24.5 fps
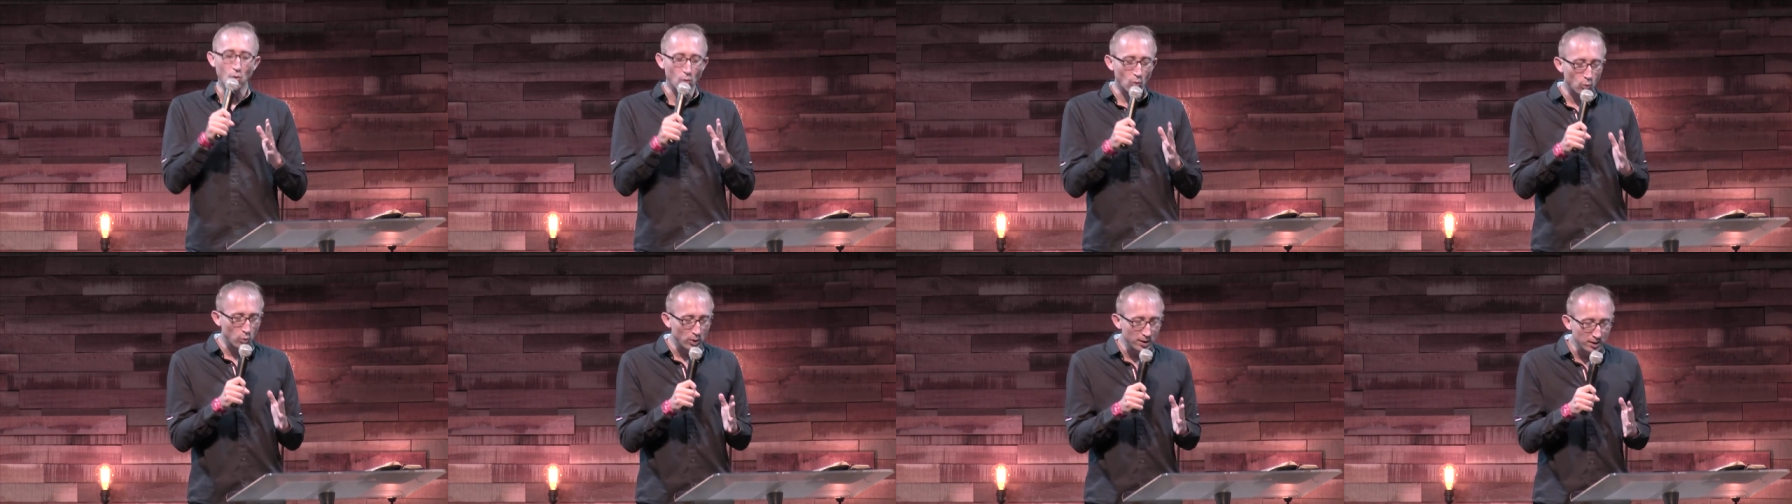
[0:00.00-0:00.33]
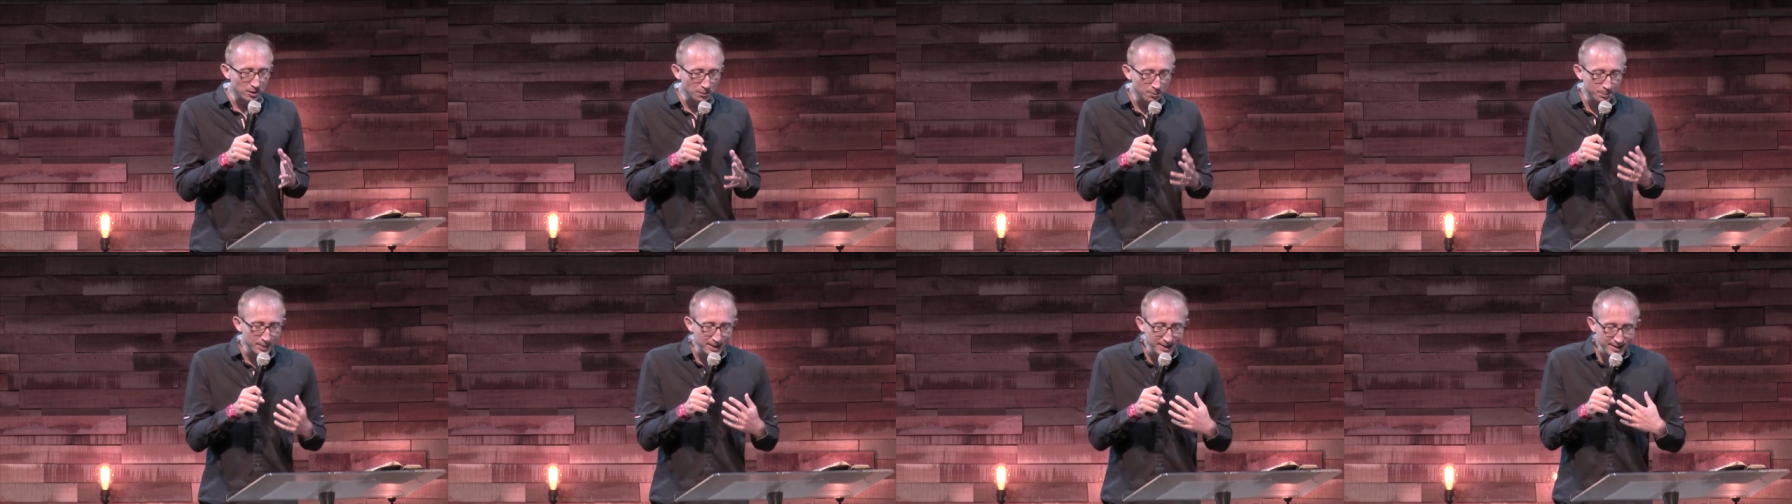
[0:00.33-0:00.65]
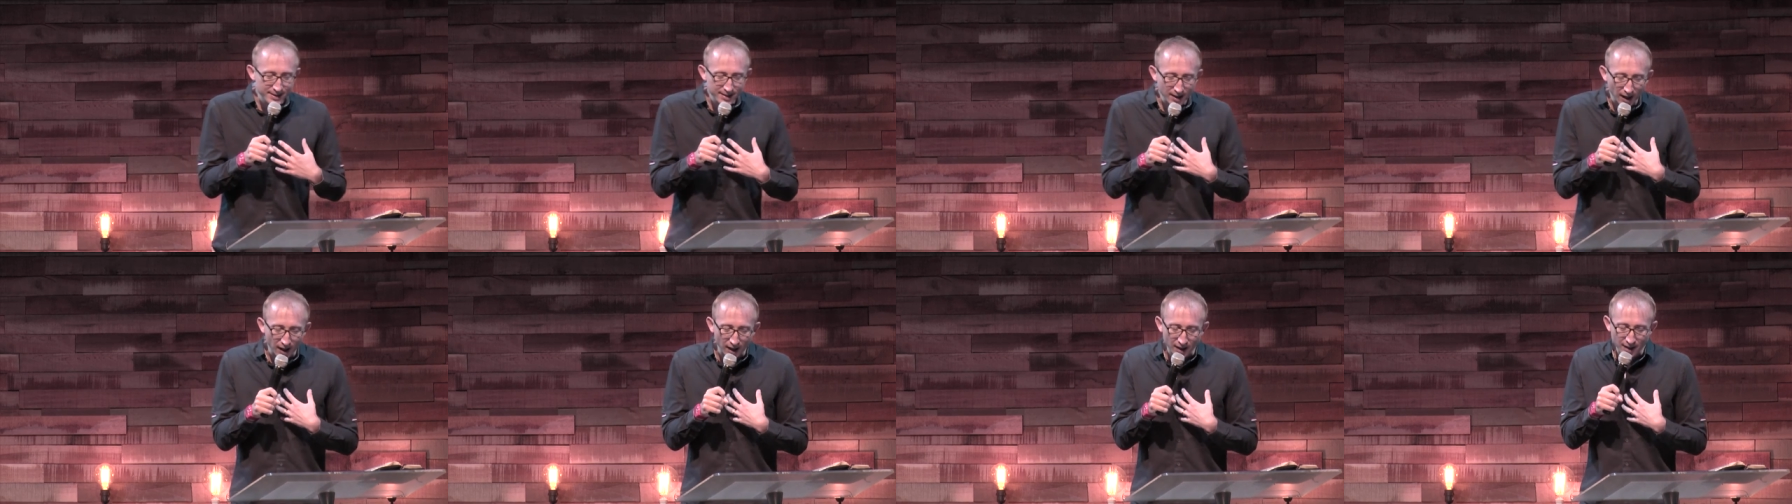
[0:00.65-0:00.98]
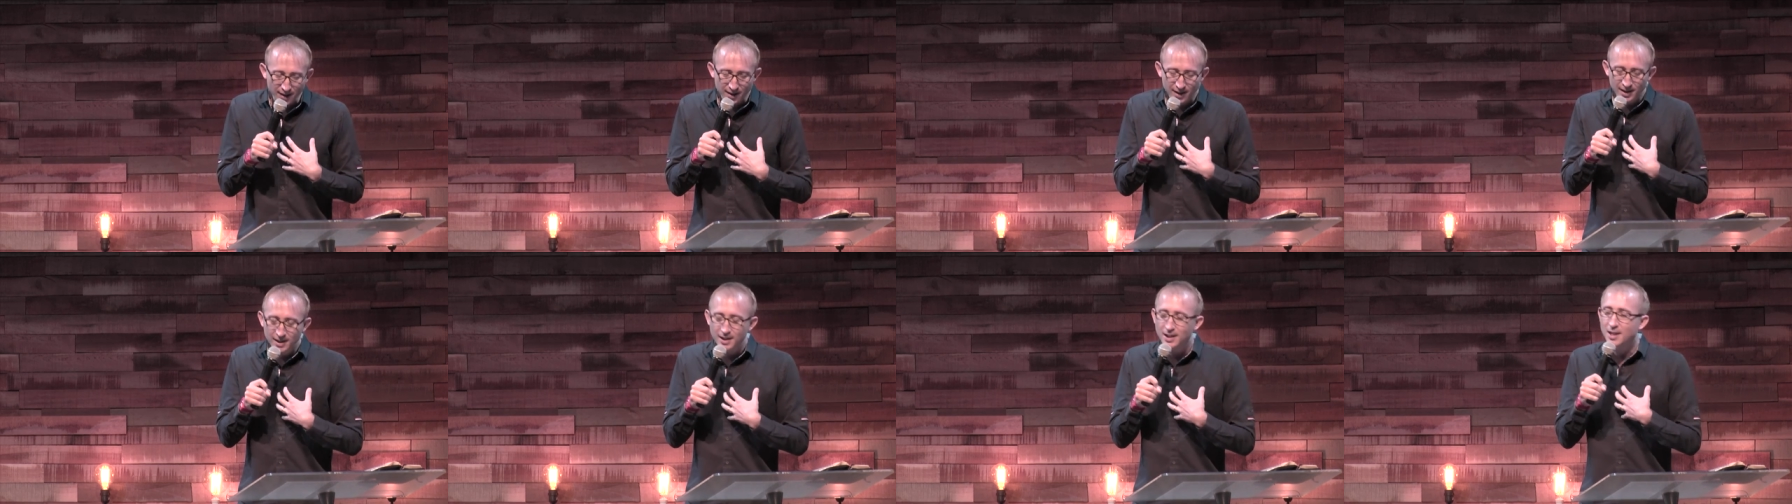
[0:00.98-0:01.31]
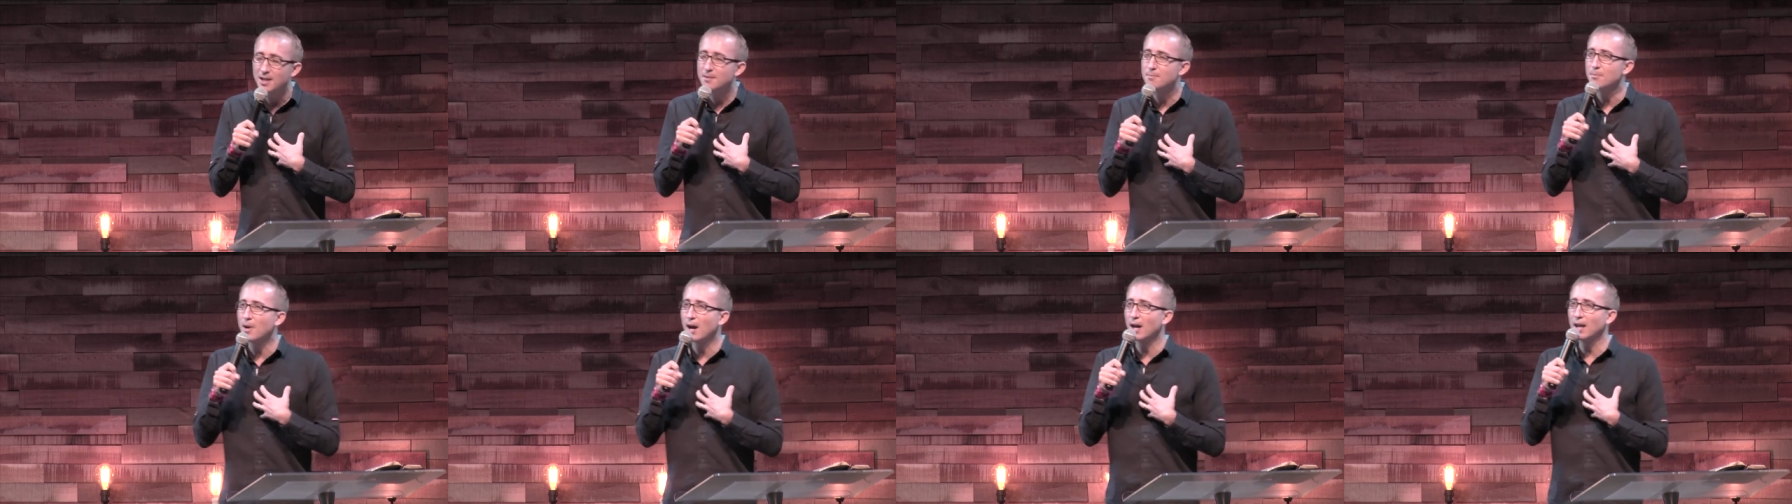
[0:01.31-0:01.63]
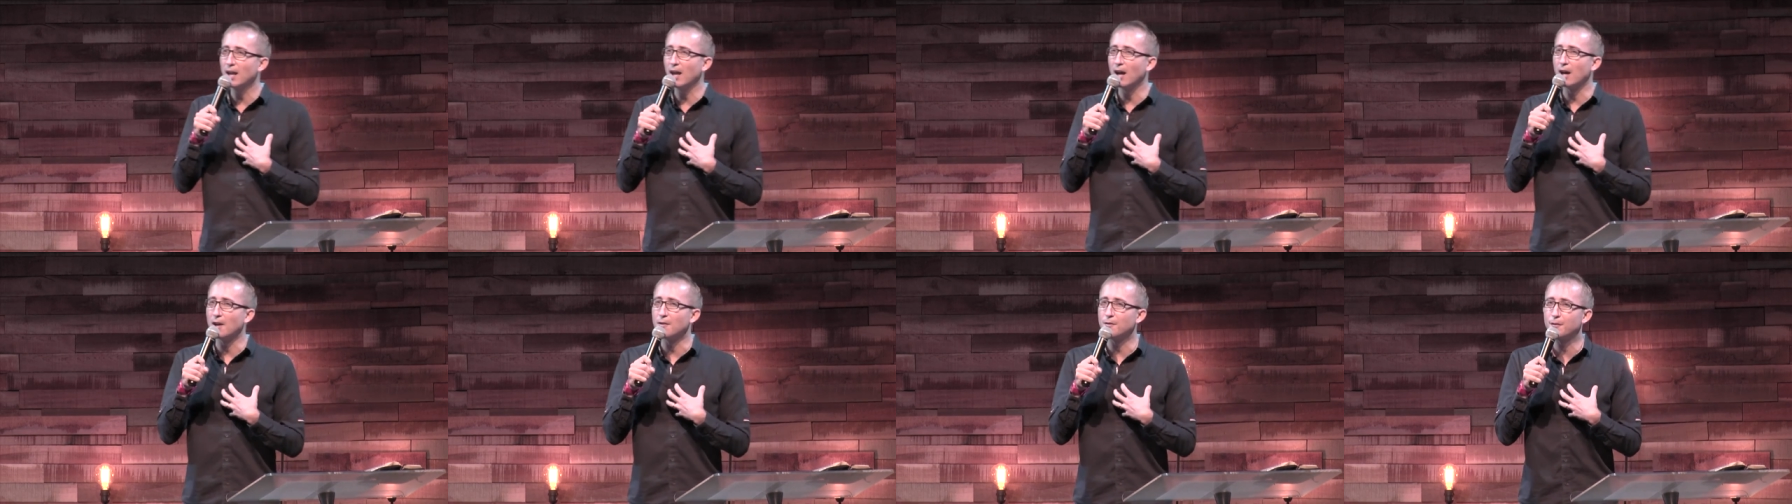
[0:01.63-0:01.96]
will be done in my
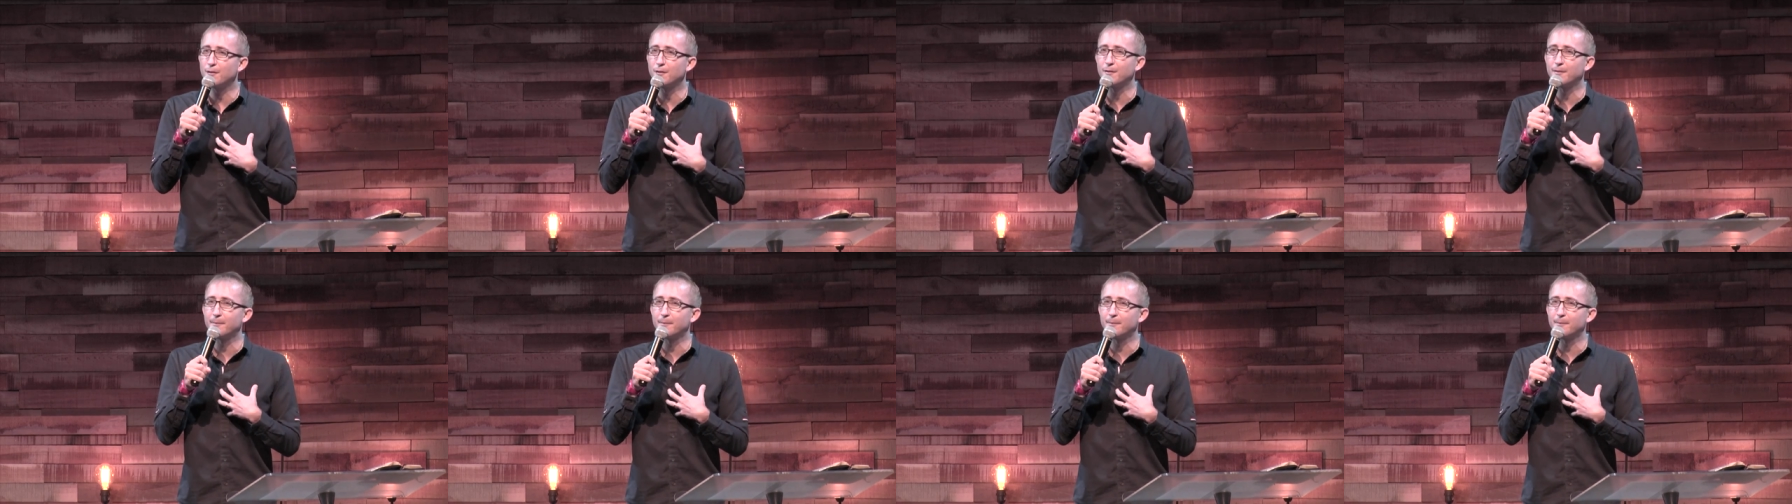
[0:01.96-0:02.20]
life.